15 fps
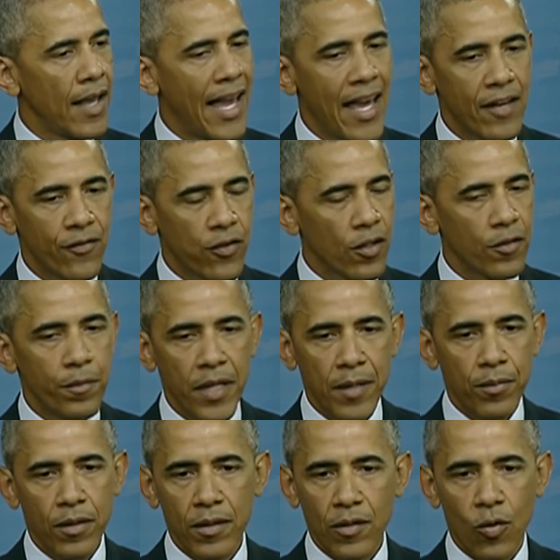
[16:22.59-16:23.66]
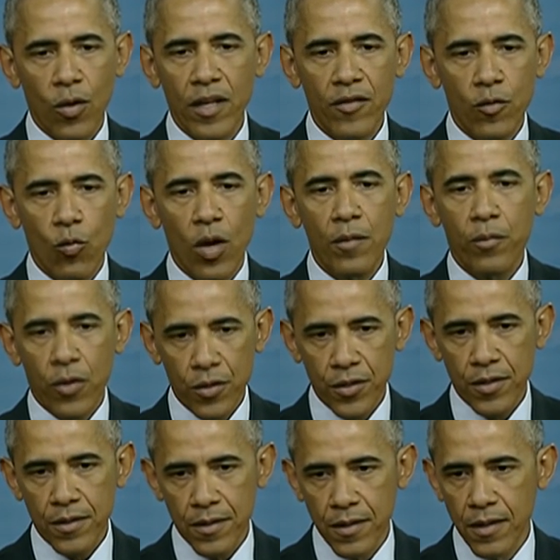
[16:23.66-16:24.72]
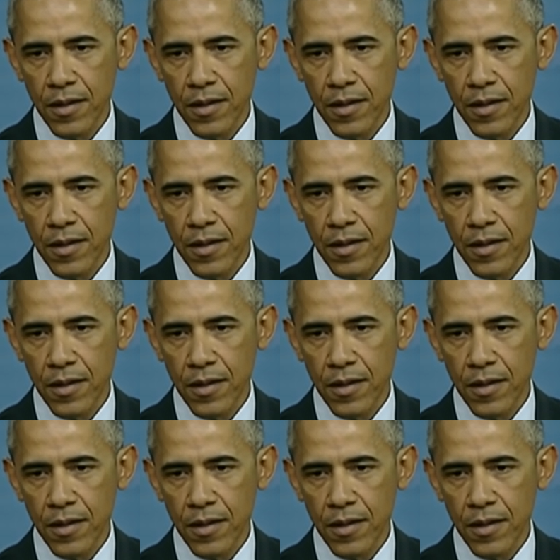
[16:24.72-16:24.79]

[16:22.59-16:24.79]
handful of people or even one person